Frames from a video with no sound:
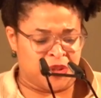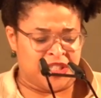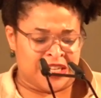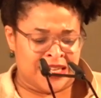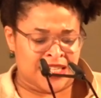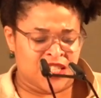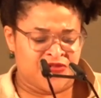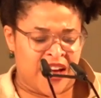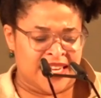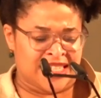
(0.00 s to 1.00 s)
particularly his
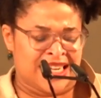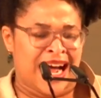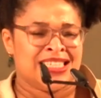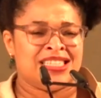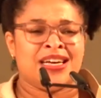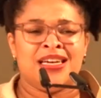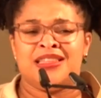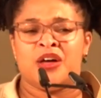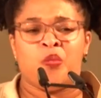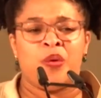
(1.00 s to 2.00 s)
face, and I
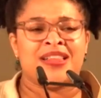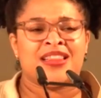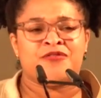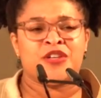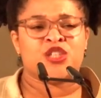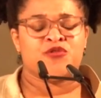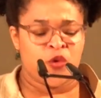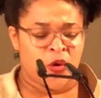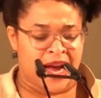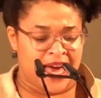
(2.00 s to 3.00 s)
studied the width of his
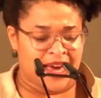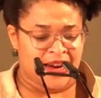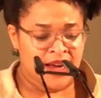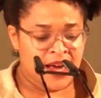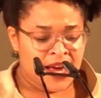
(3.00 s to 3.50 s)
forehead,